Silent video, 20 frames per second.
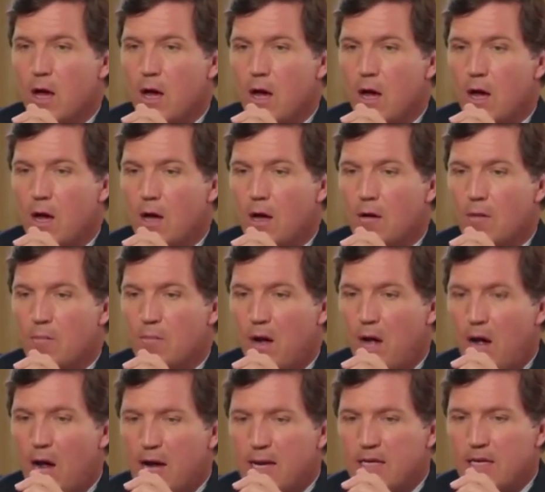uh,
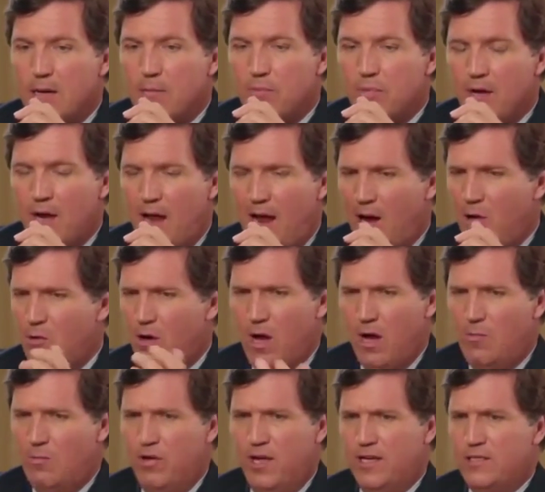behind it, but how
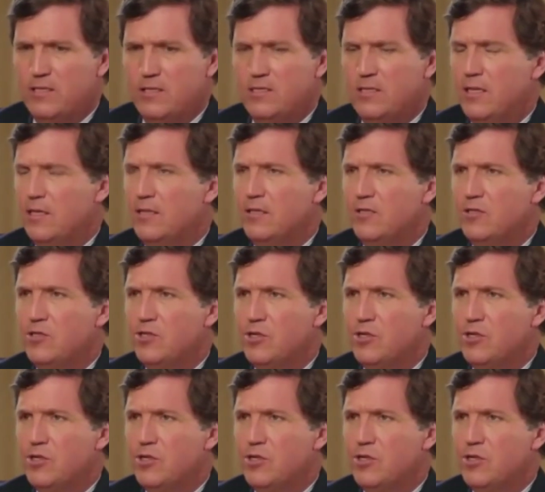complex is it